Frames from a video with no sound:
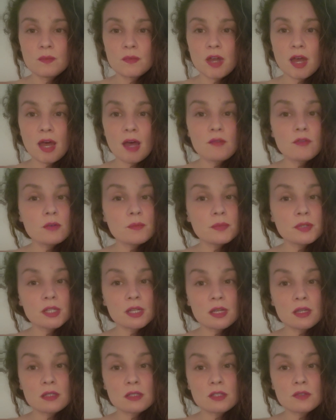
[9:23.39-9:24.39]
have a
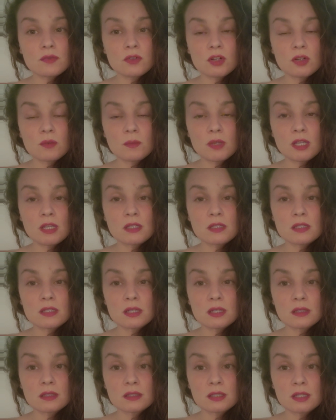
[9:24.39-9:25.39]
place for me
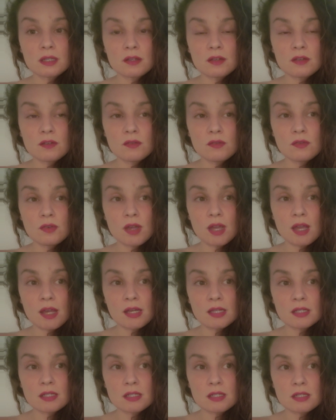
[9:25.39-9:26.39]
to live
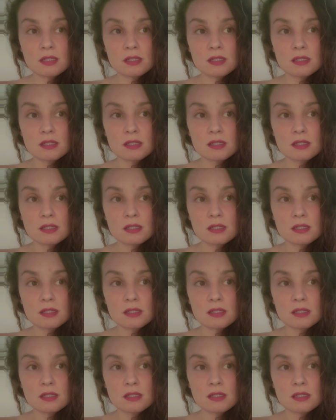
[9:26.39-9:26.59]
and